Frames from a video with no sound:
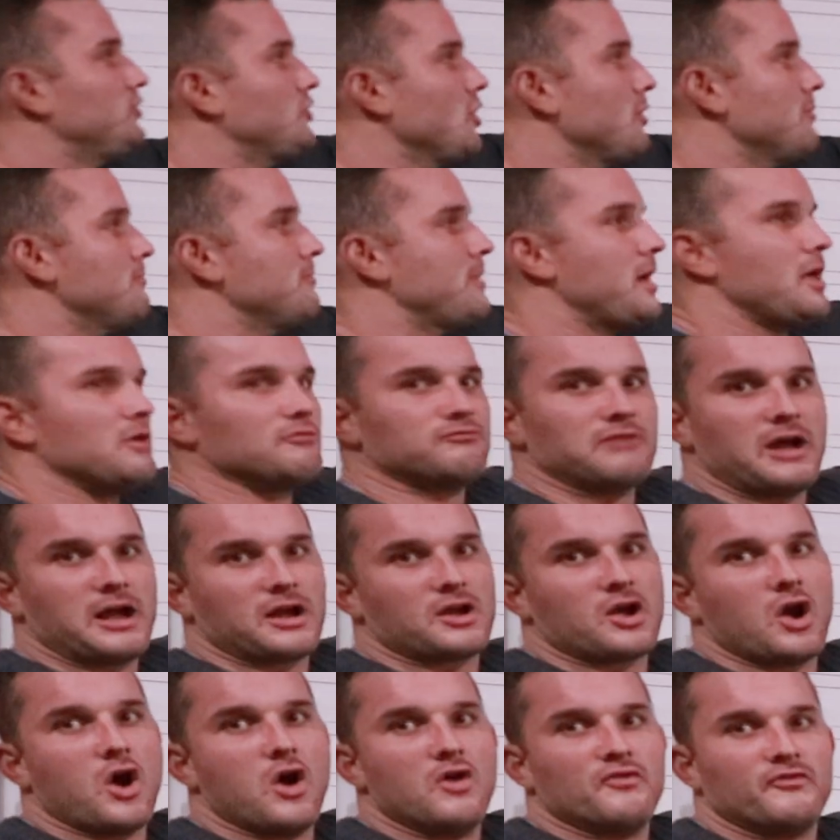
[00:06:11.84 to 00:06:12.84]
dumbbell
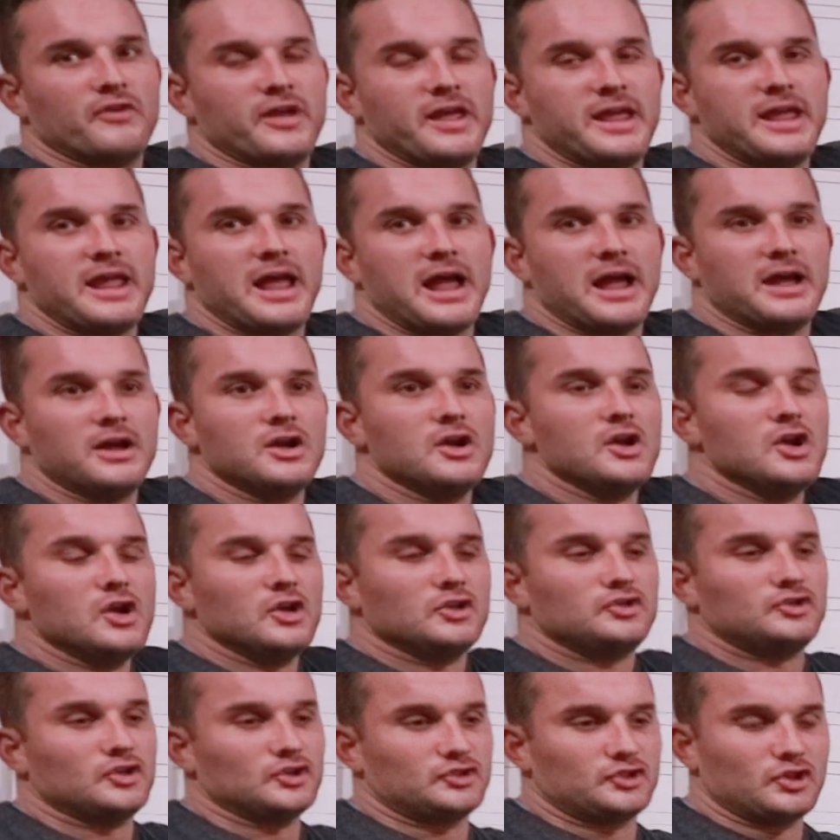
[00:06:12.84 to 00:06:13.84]
rack over here,
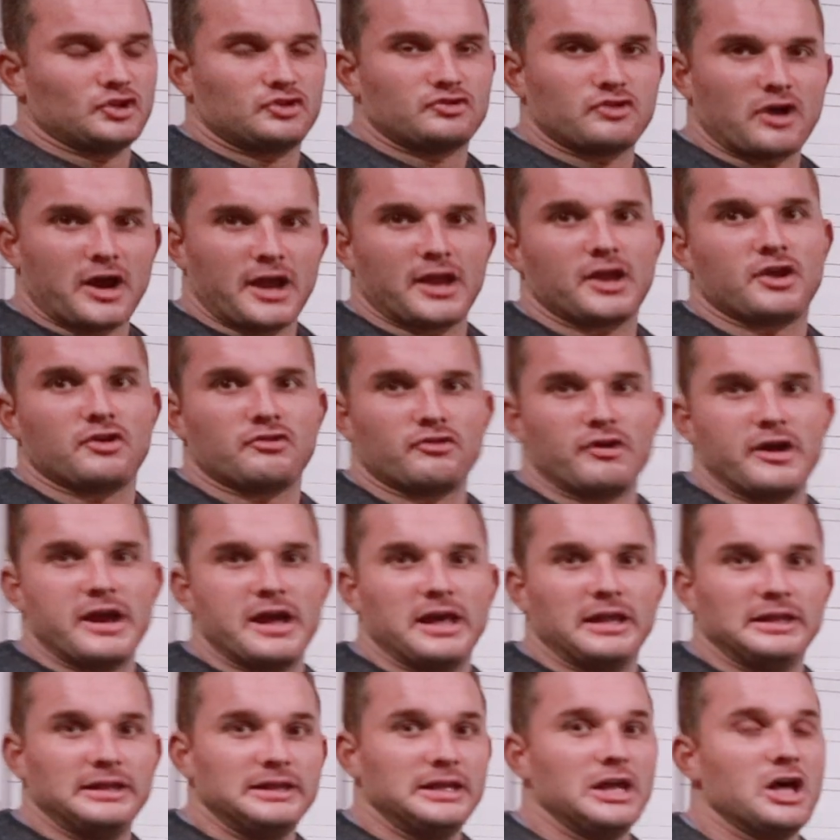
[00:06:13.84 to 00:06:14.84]
just to try and
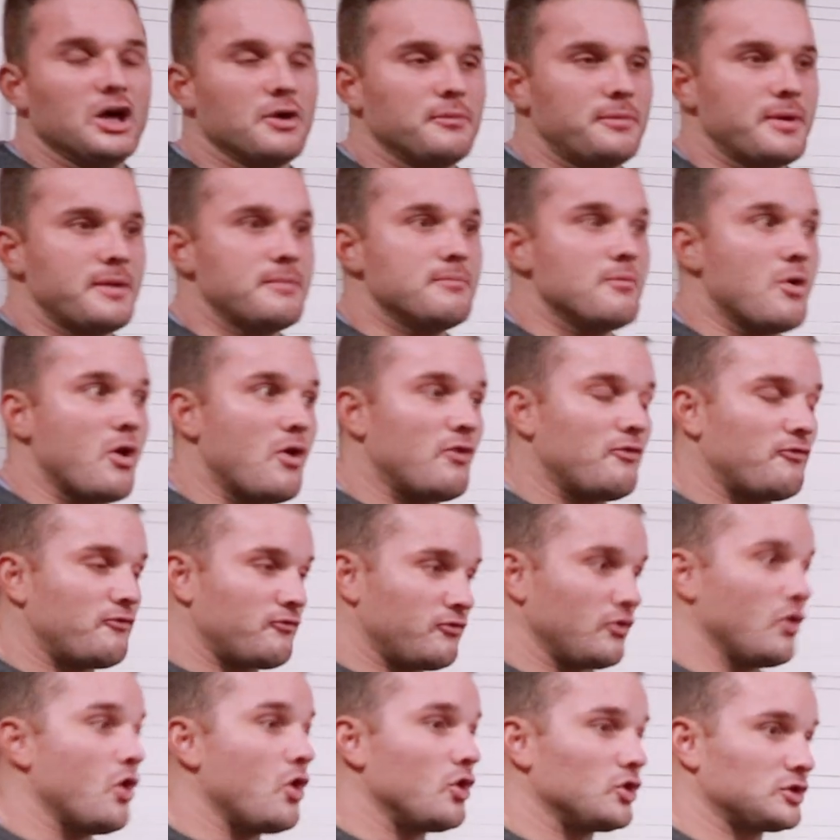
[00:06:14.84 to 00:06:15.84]
create a little bit more
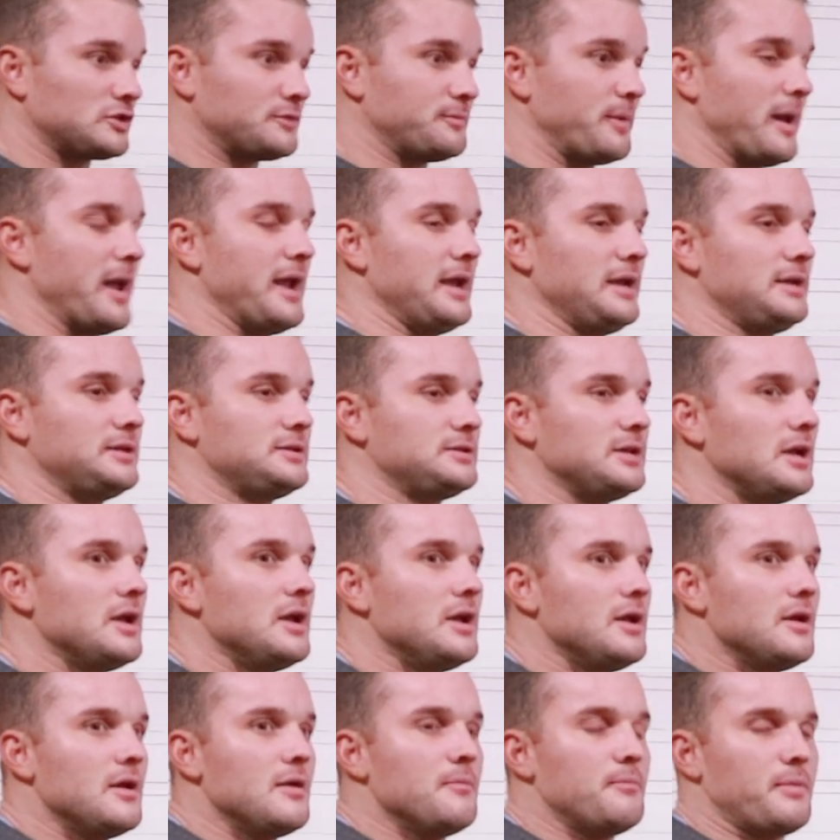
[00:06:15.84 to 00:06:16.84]
floor space,
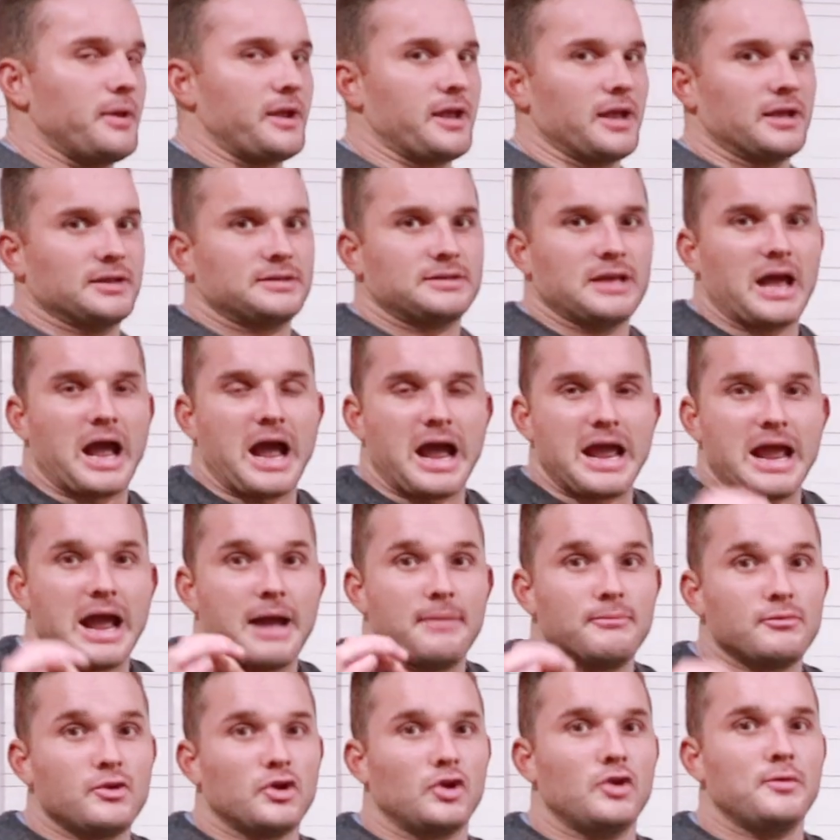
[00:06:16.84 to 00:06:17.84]
because I
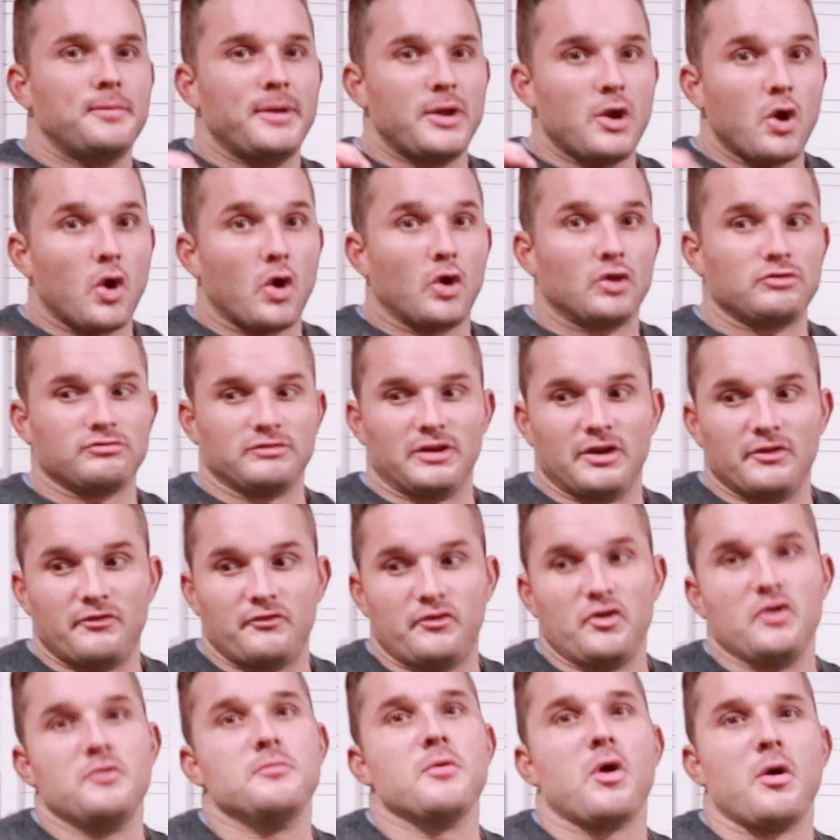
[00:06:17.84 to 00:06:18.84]
am going to be ordering a
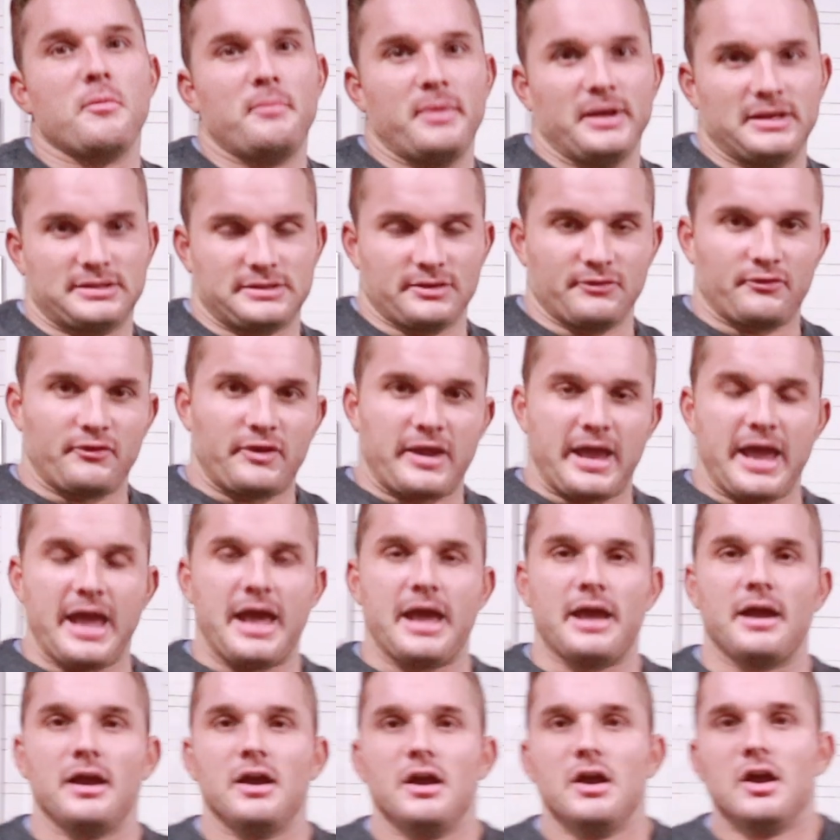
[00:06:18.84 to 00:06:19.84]
few more bits of
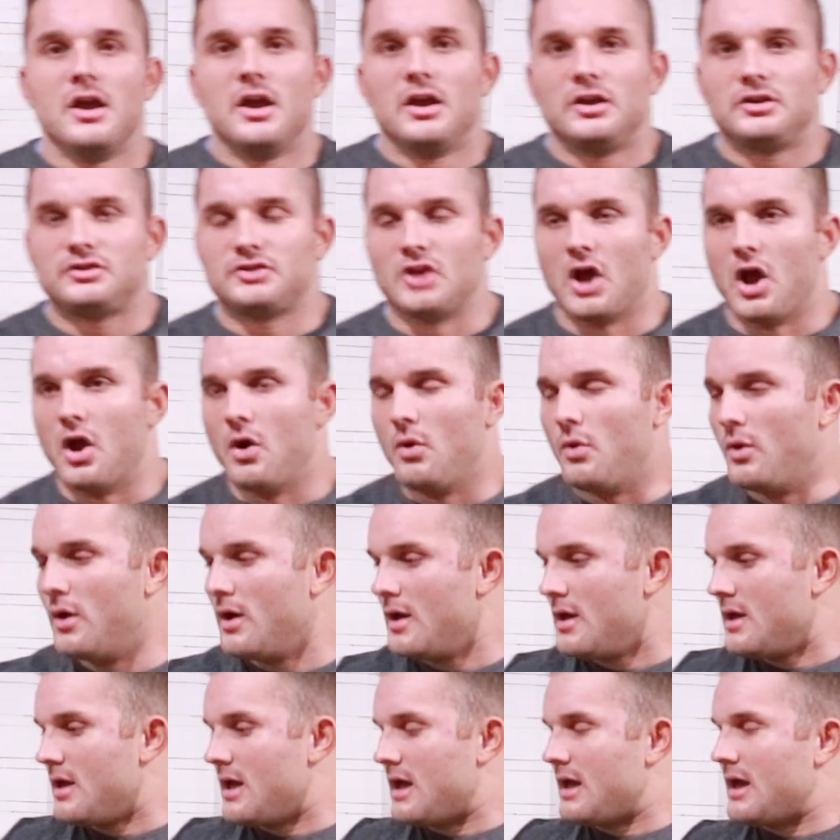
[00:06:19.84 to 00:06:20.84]
kit.
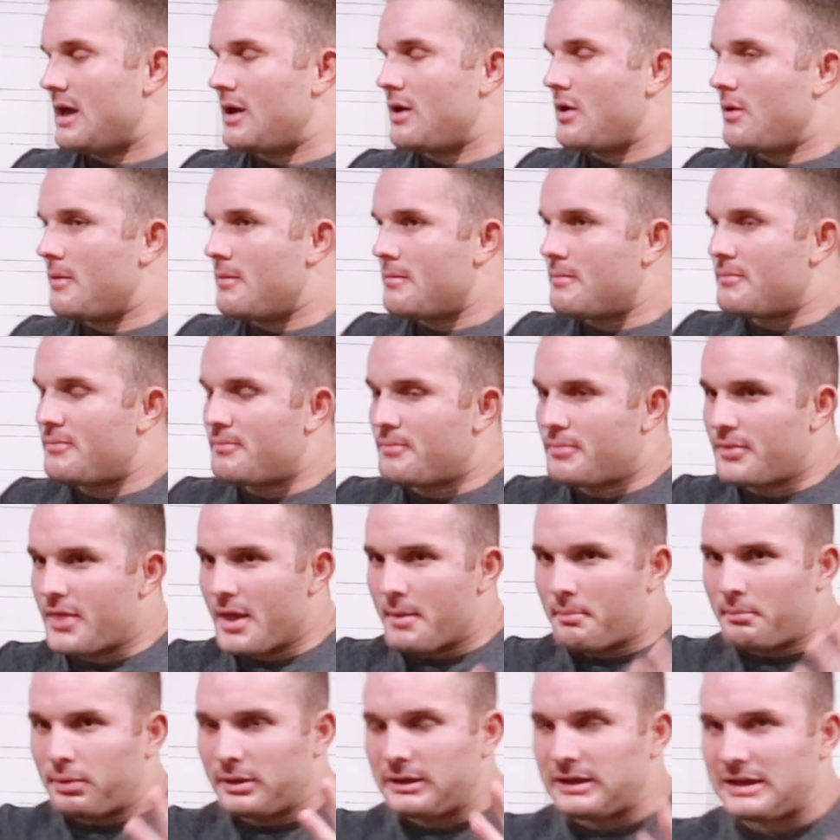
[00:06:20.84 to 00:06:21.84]
So
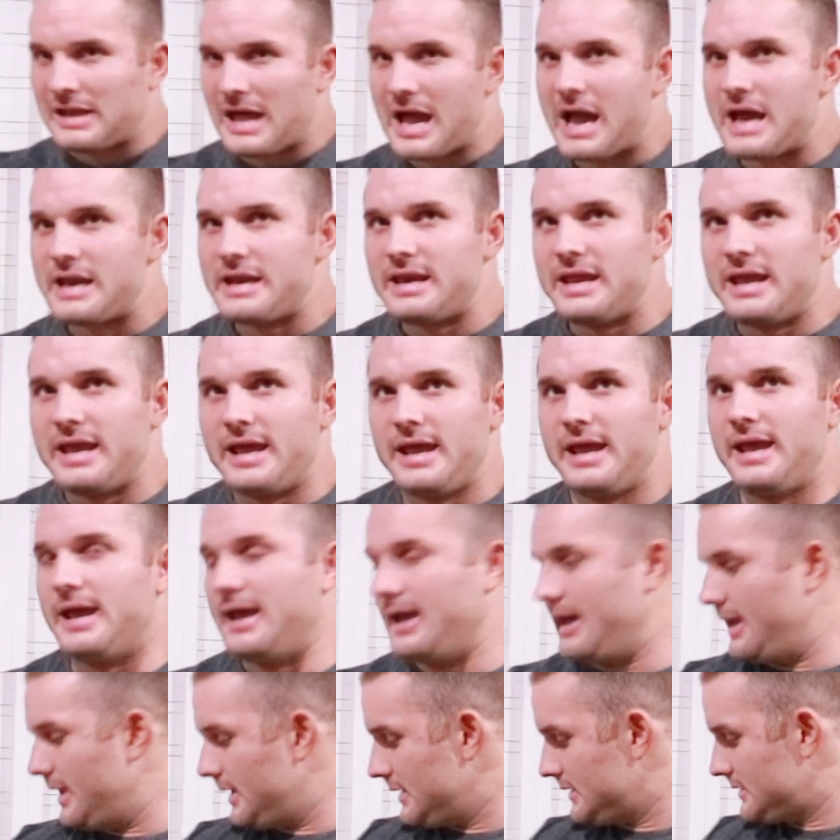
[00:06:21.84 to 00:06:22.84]
the plan
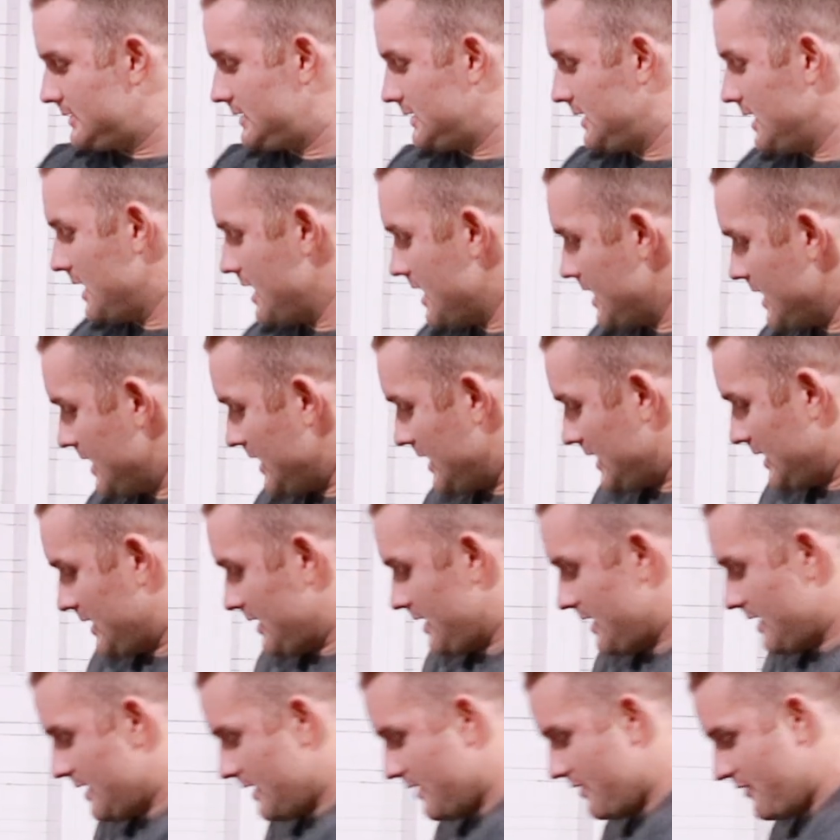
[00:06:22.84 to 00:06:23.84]
is,
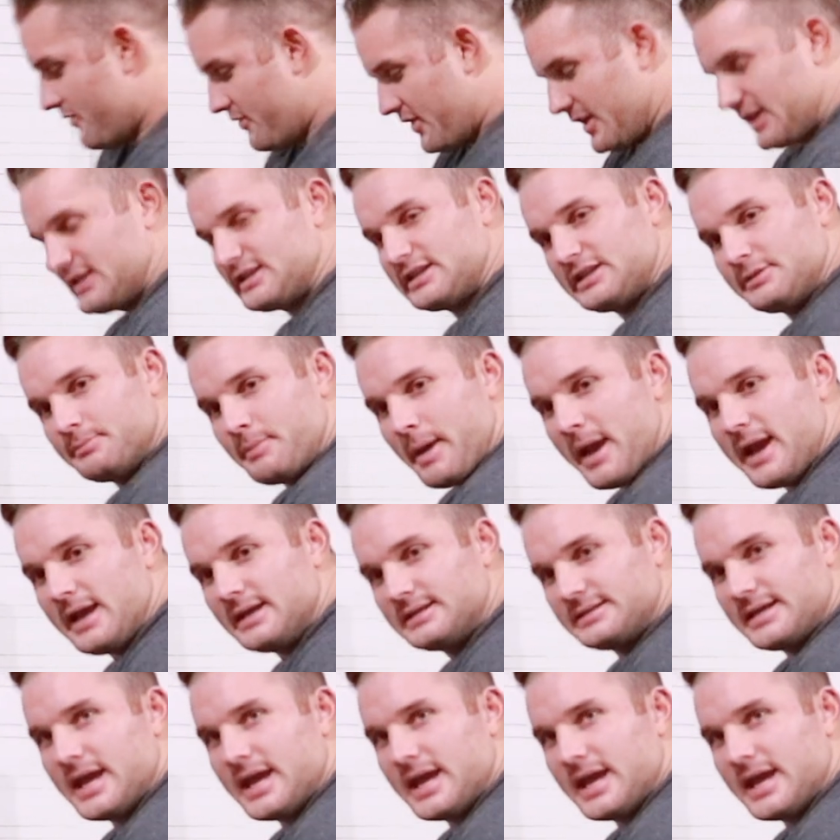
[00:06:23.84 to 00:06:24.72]
this space